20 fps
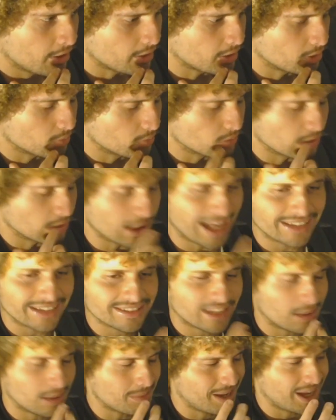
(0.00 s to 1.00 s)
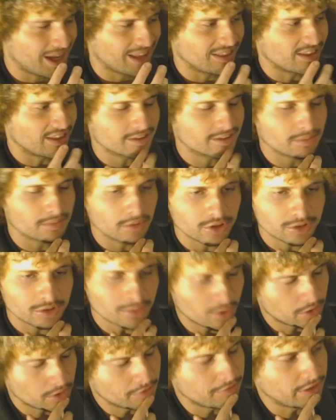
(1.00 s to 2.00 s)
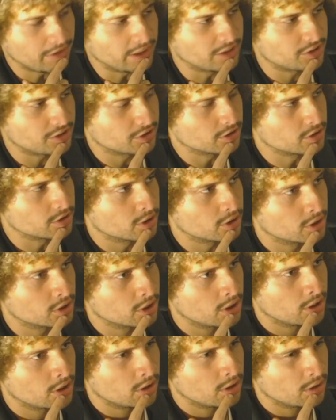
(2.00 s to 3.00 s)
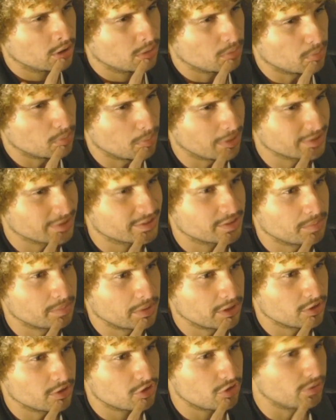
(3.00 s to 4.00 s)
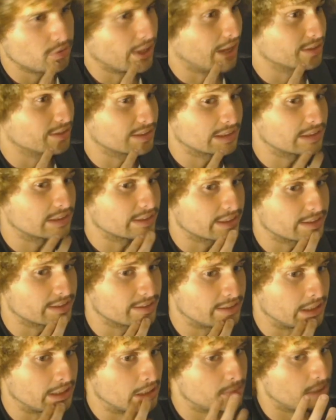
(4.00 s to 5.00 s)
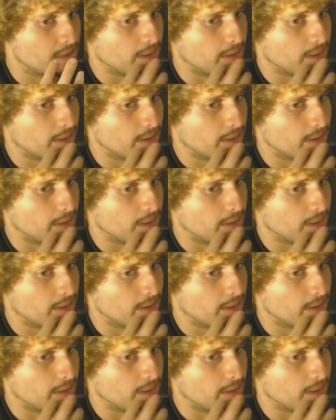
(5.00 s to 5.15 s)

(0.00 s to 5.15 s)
The last time I had this much motivation must have been 2016, maybe